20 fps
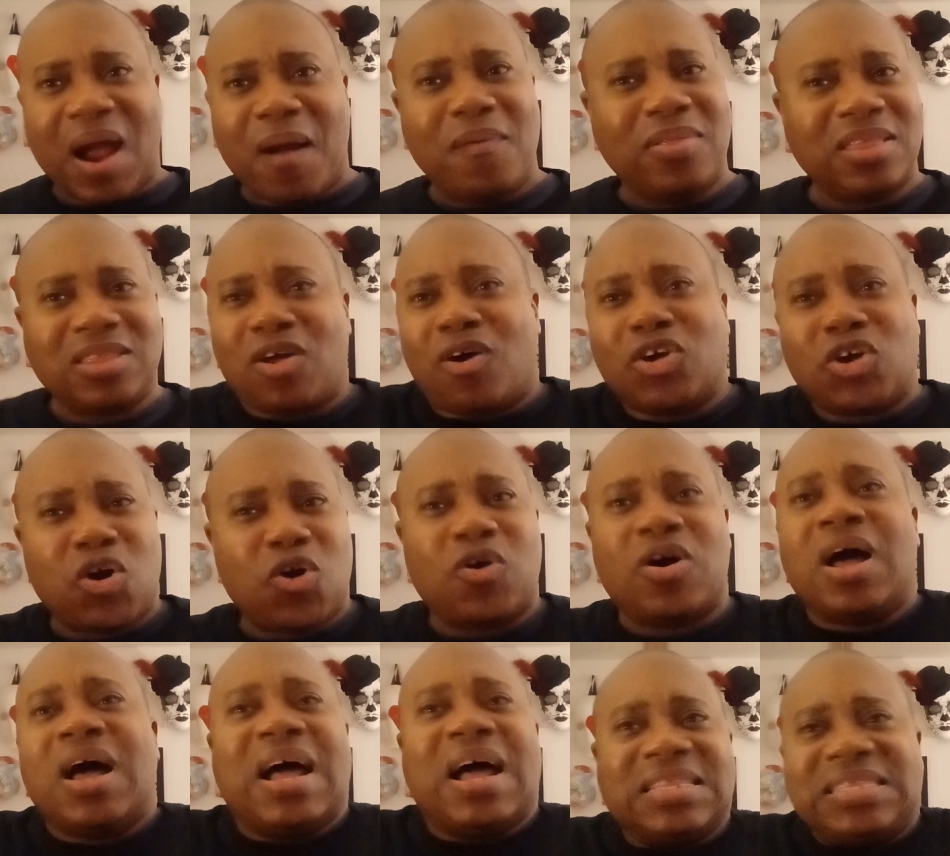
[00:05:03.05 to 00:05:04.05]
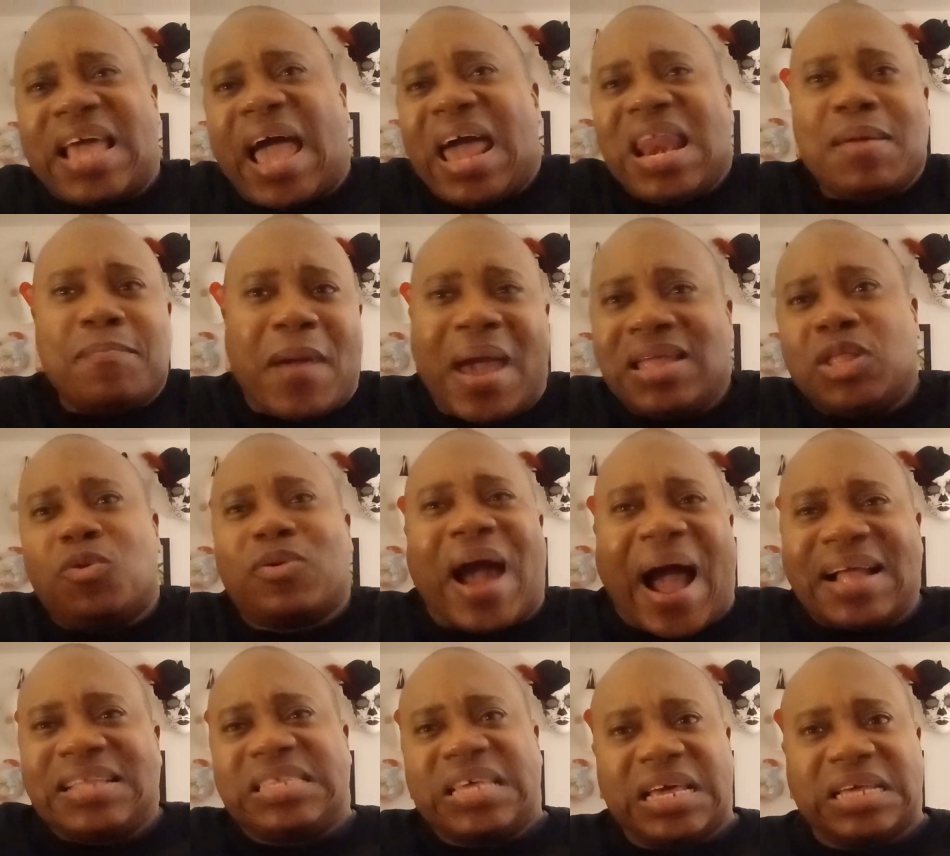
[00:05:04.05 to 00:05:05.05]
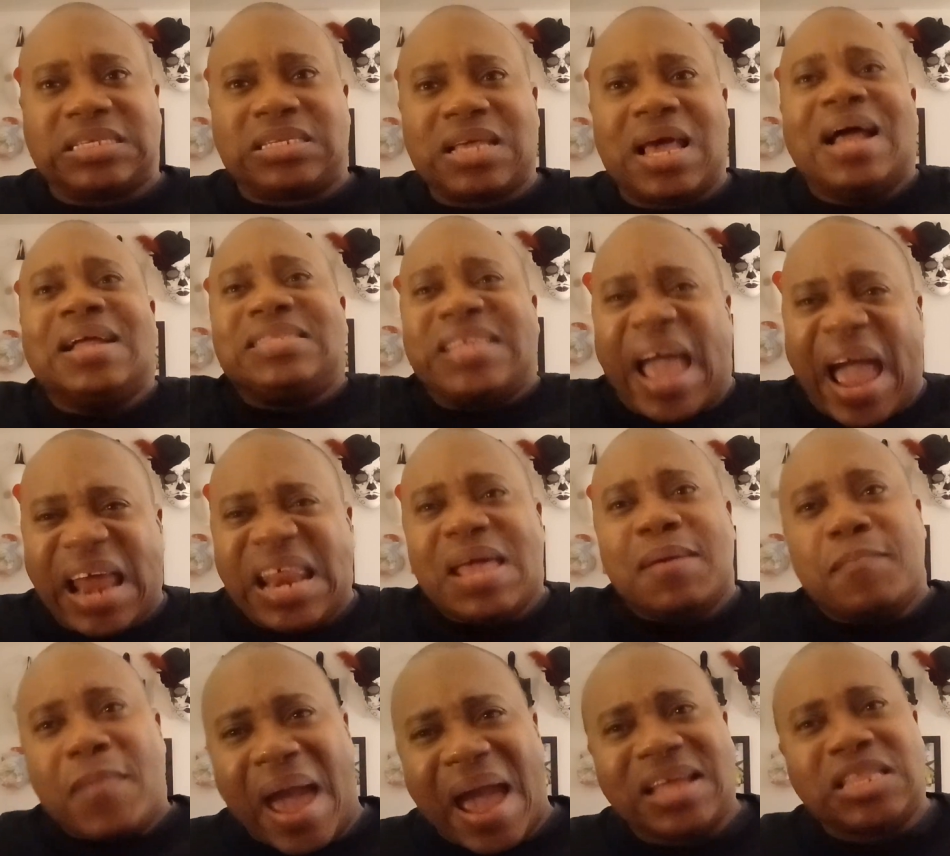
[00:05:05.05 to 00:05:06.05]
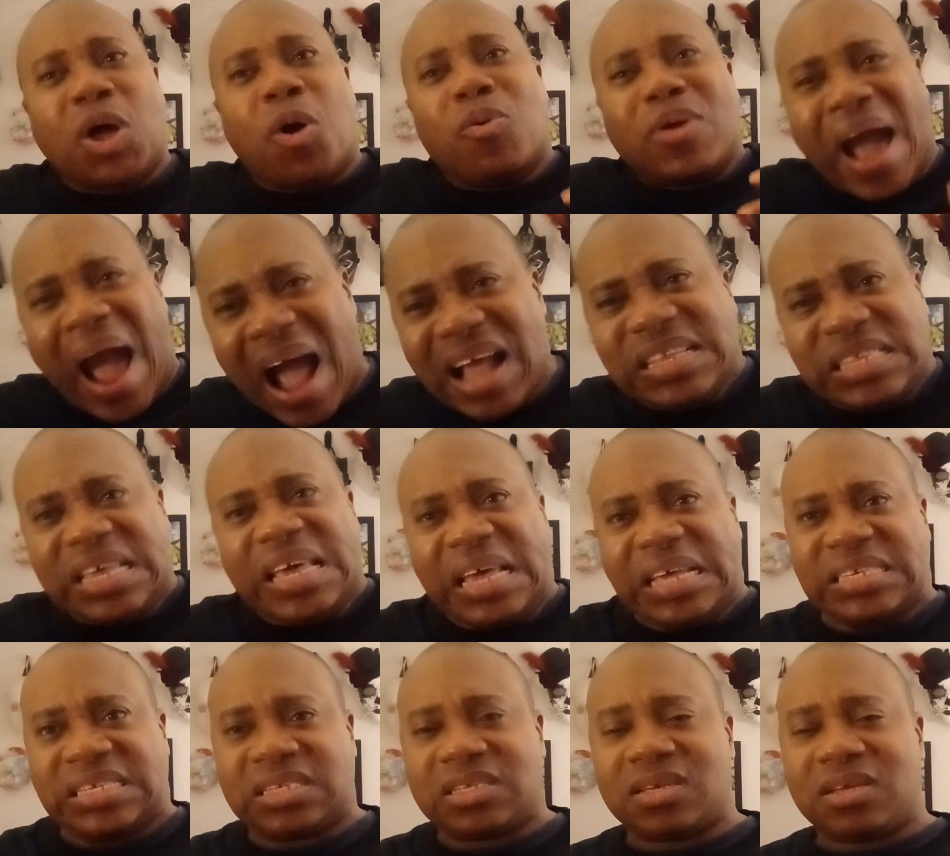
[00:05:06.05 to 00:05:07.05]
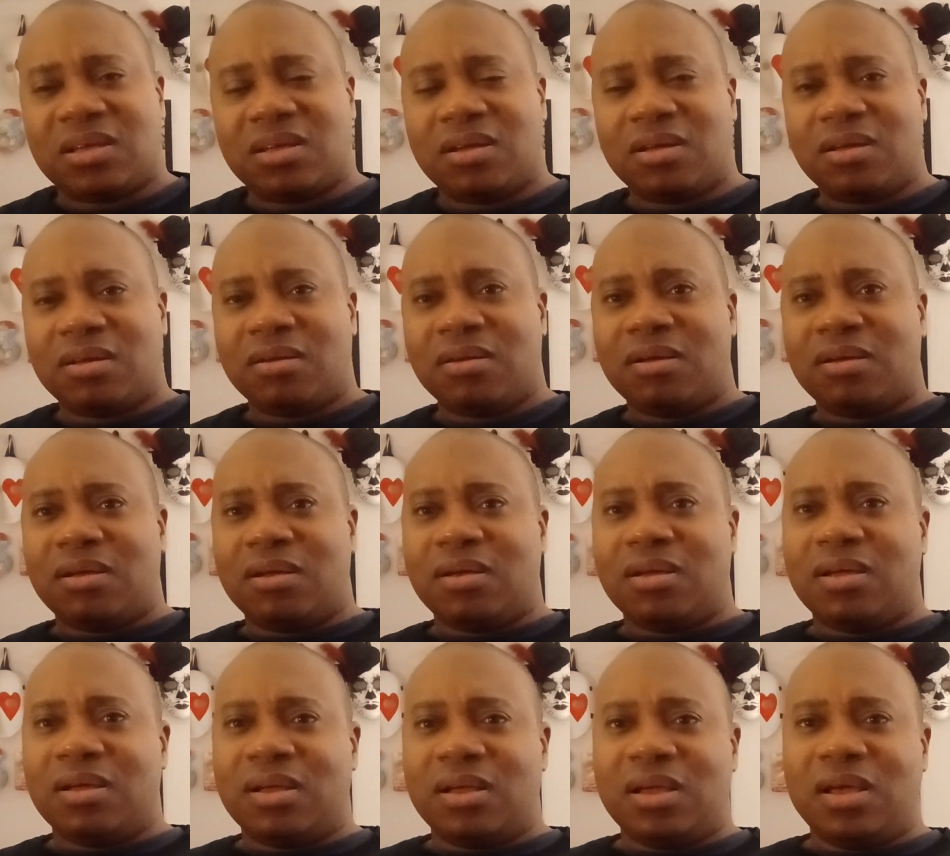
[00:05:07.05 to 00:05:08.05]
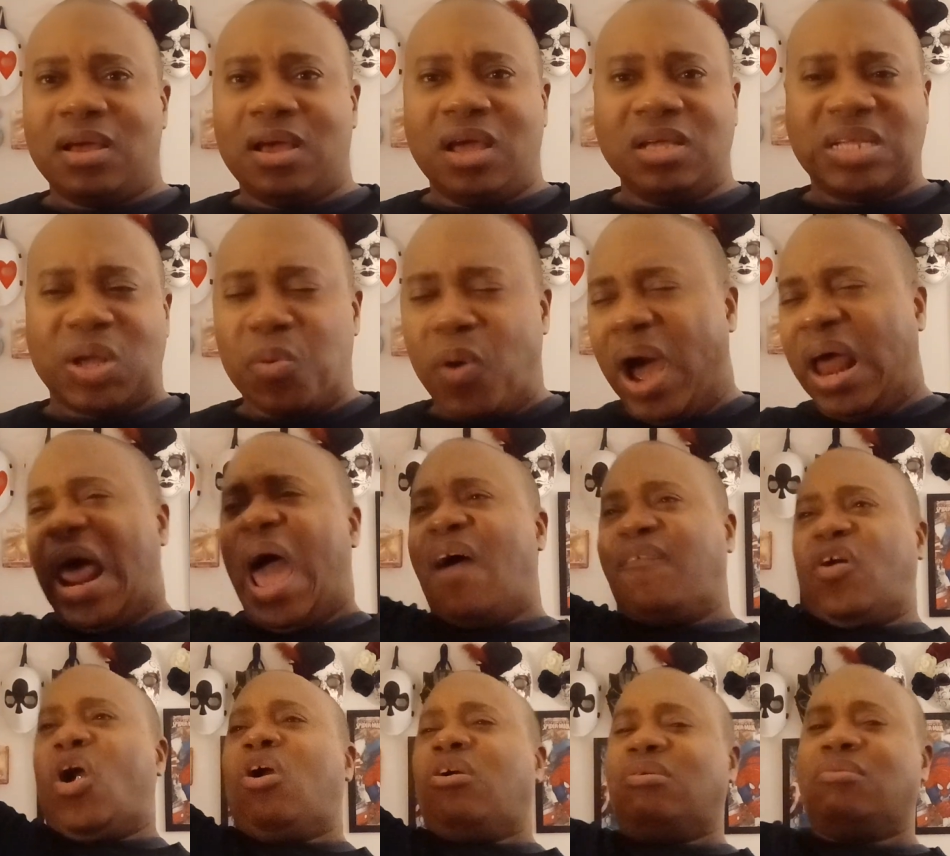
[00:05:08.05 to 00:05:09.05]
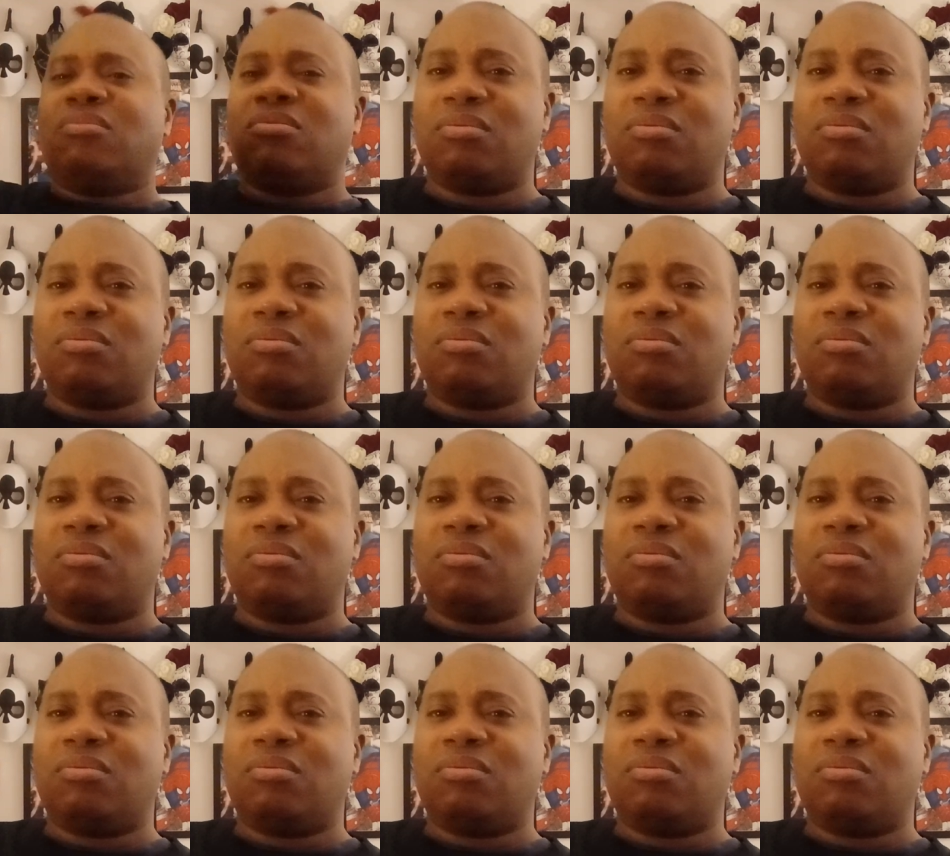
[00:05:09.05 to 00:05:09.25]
Everything's all good. Daddy Mando got this. Daddy Mando got this. He said, whatever.